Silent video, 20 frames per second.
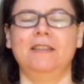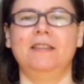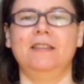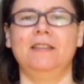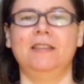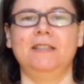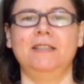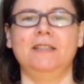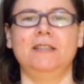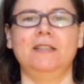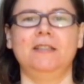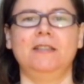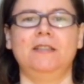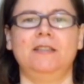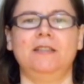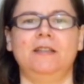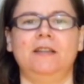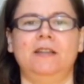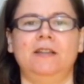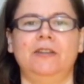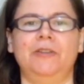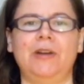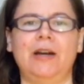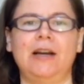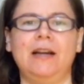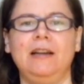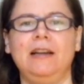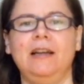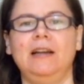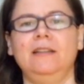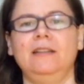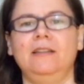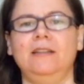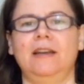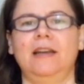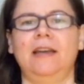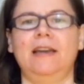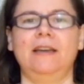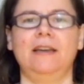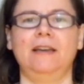this is a raglan
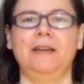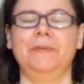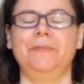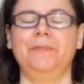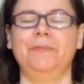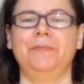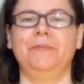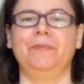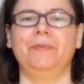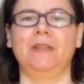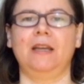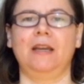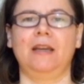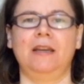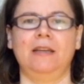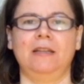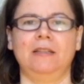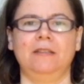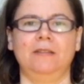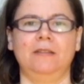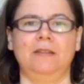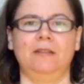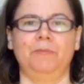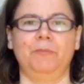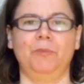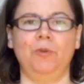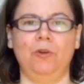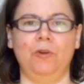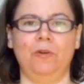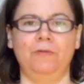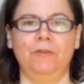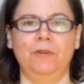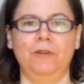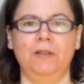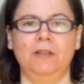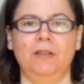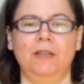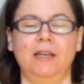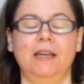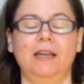
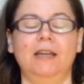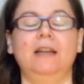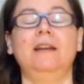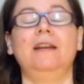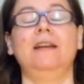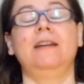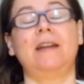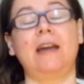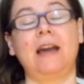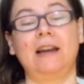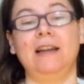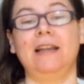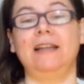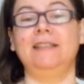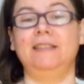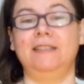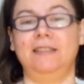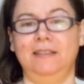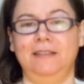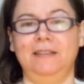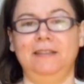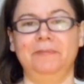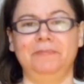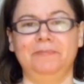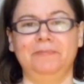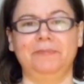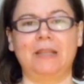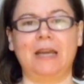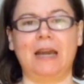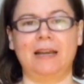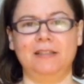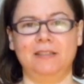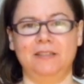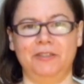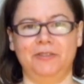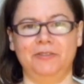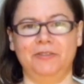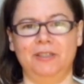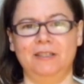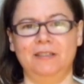pullover, a raglan tee. I
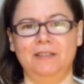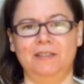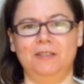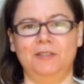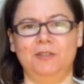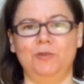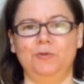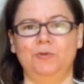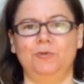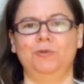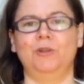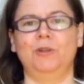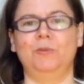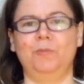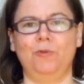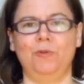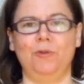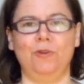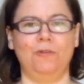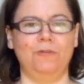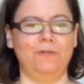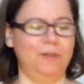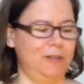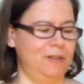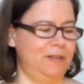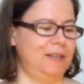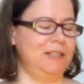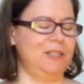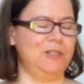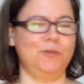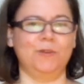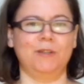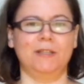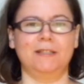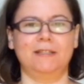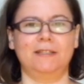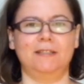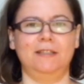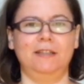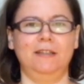turned it to a pullover, as you can
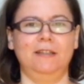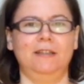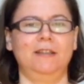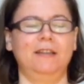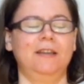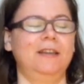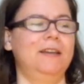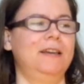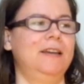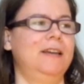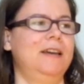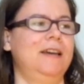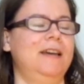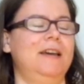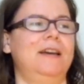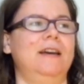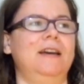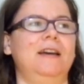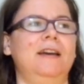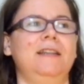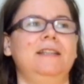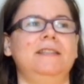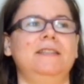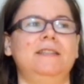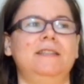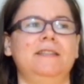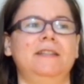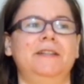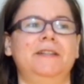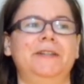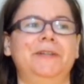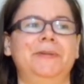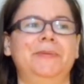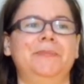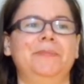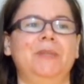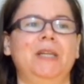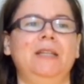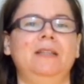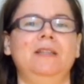see. And
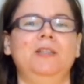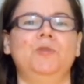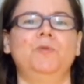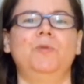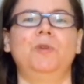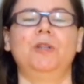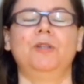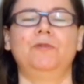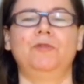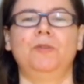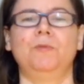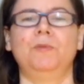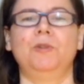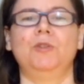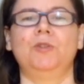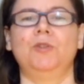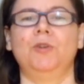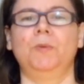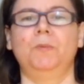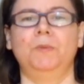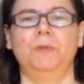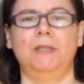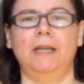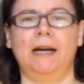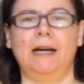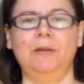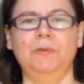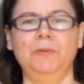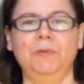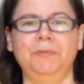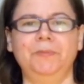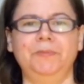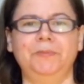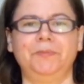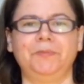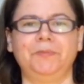it is worked from the top down.